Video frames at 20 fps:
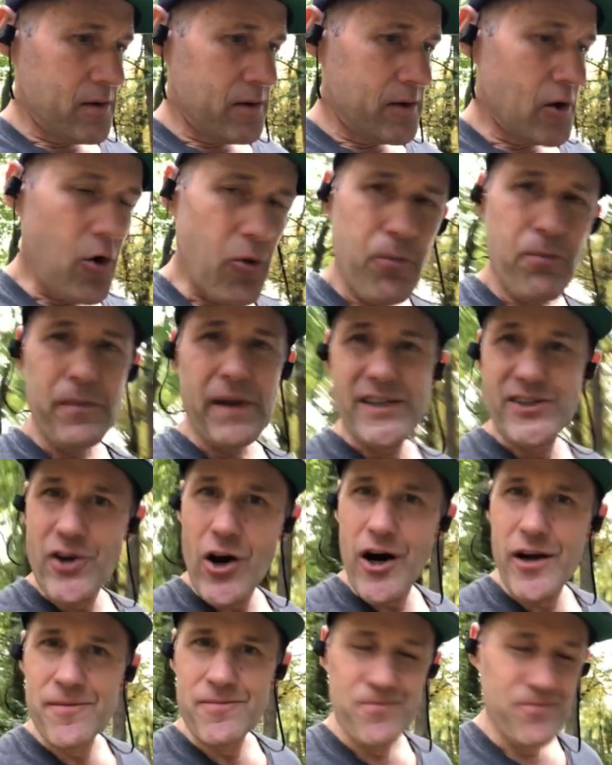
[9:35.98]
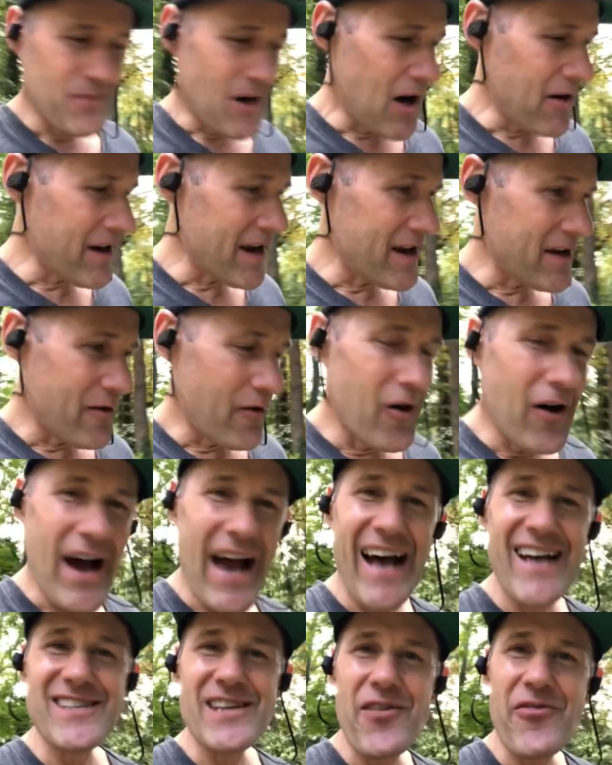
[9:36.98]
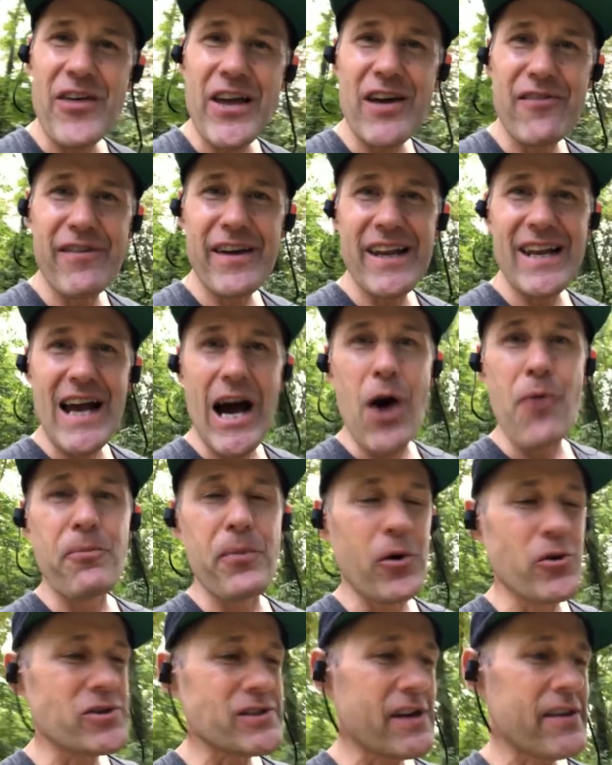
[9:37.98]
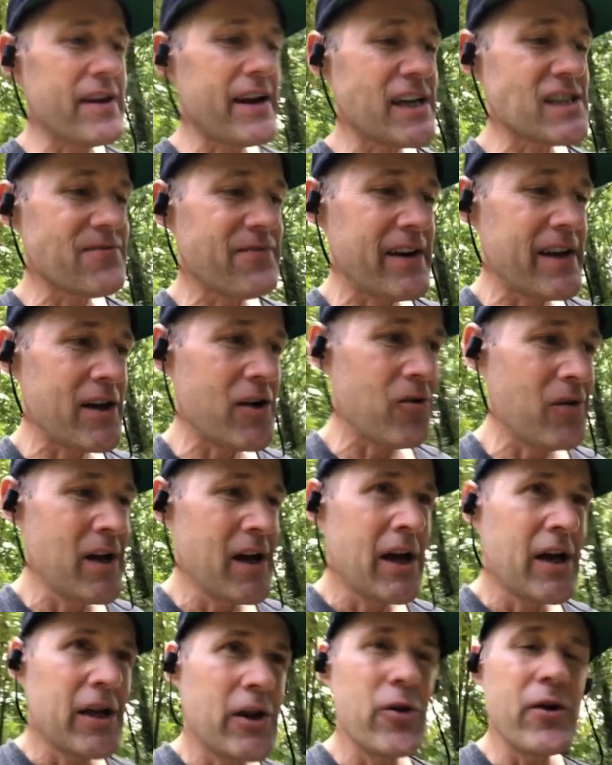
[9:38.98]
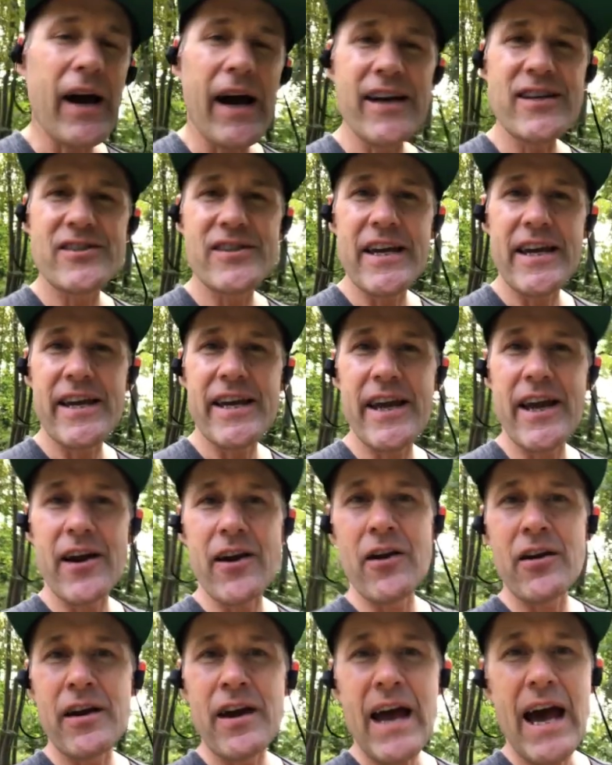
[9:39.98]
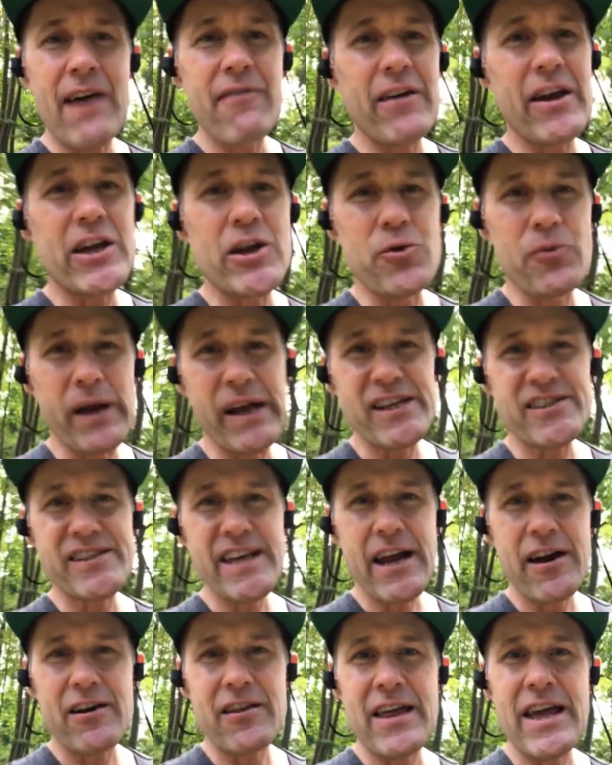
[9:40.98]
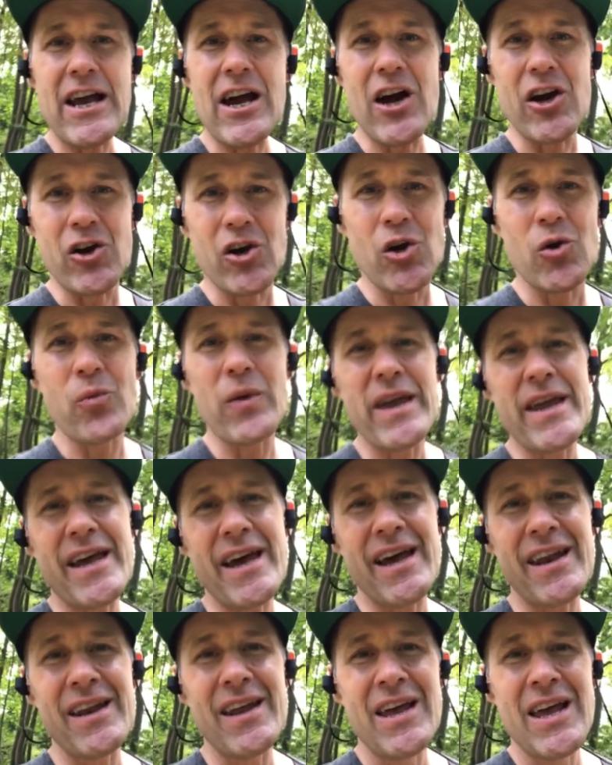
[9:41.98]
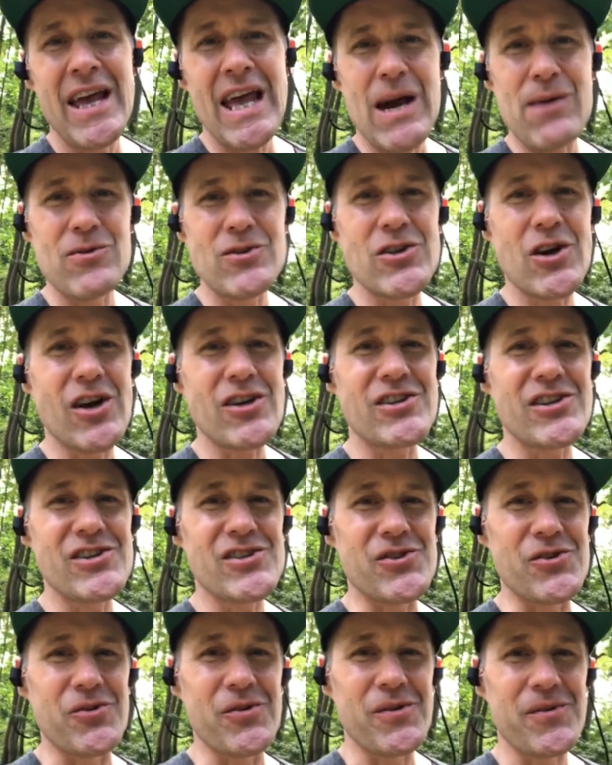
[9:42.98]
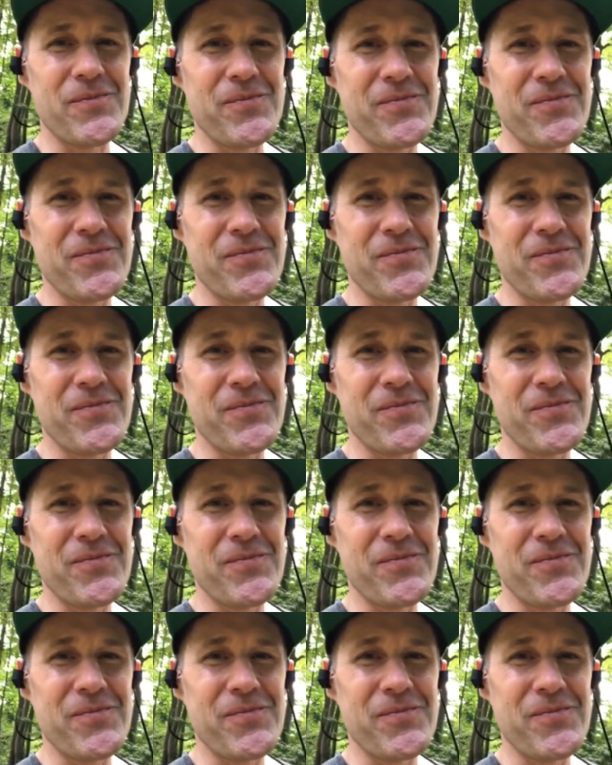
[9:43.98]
Nope, it's gone. All right, well, as I think of it, I'll post it in the next video. You guys take care. Have a great Saturday, a good weekend, and we'll talk to you soon.